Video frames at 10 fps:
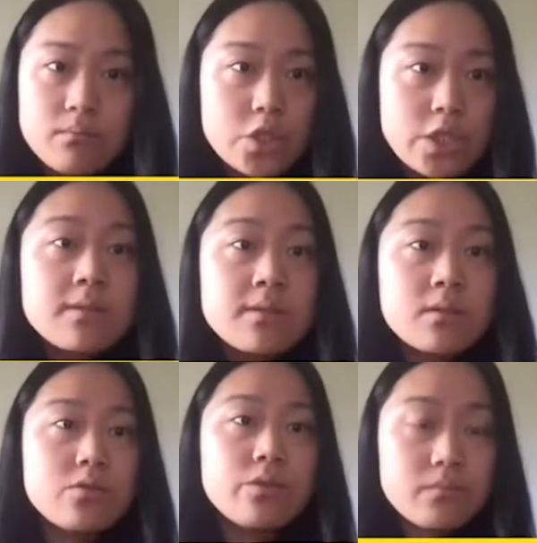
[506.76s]
much
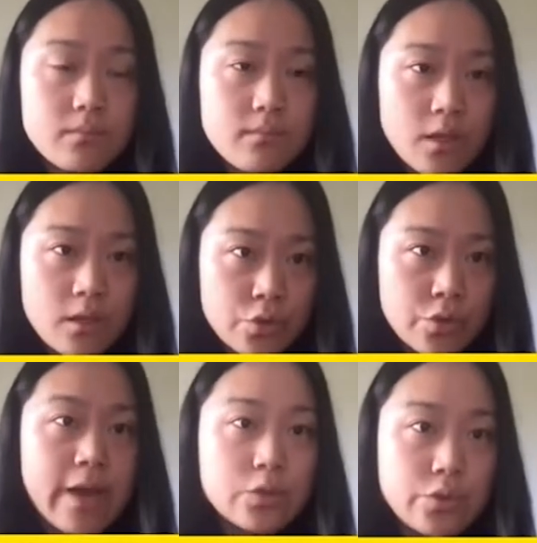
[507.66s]
easier
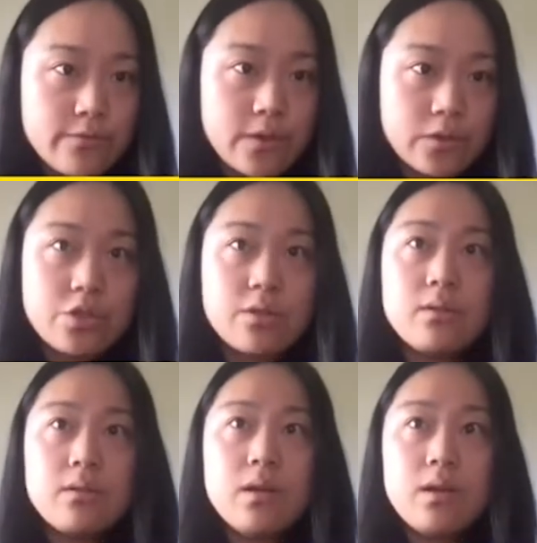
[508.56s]
to evaluate
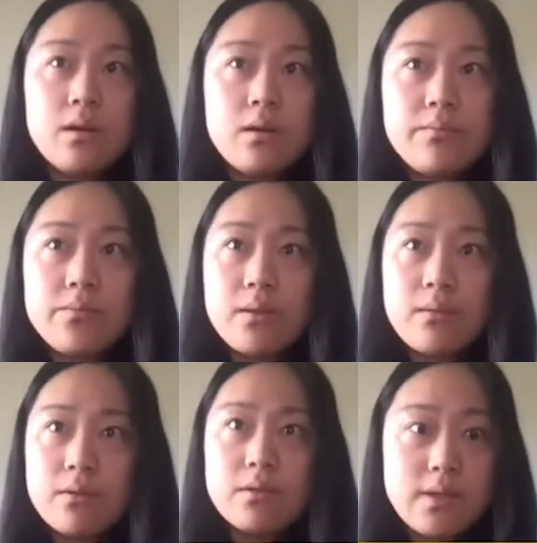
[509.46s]
function,
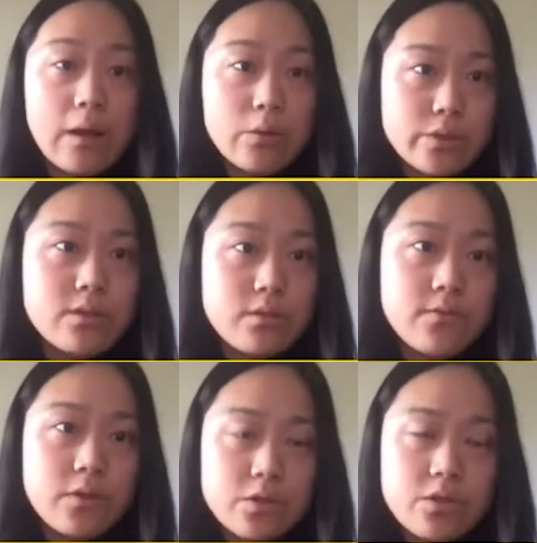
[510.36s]
this
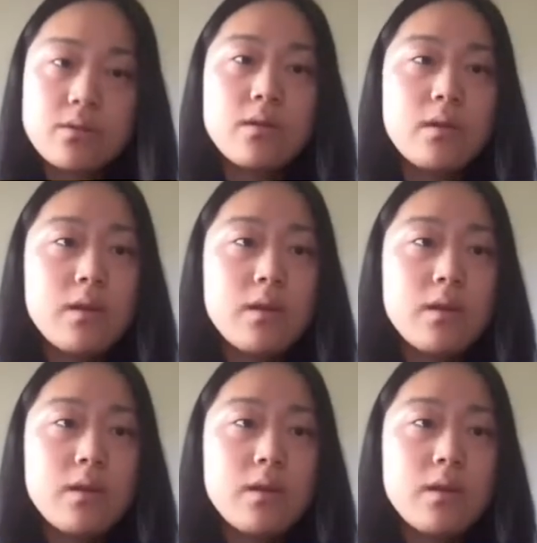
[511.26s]
acquisition function.